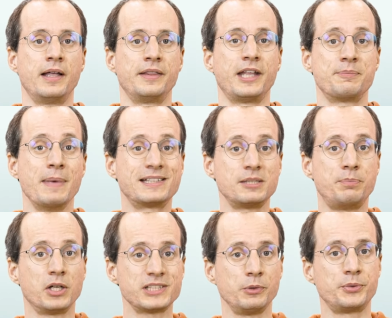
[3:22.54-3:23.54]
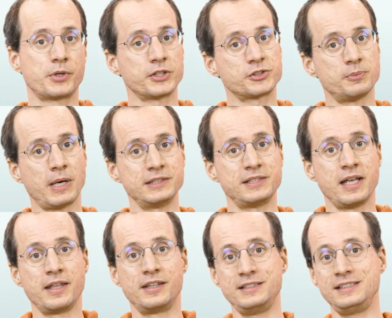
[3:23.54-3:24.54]
that makes it possible to customize
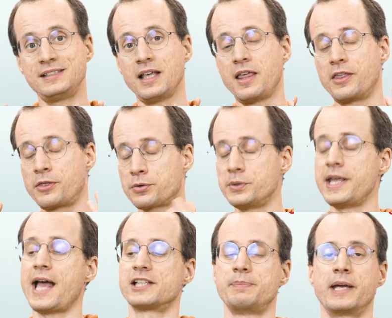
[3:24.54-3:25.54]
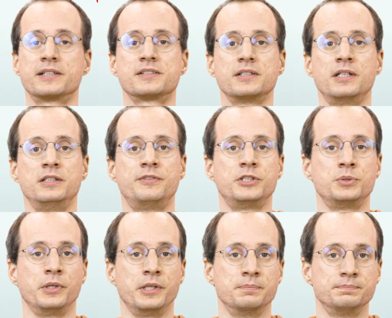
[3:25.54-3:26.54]
these three aspects
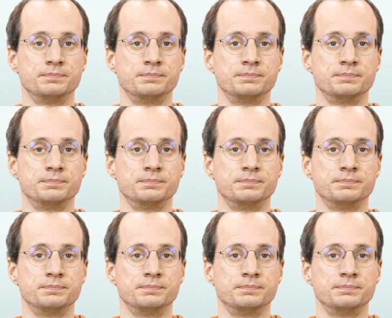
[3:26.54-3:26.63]
individually.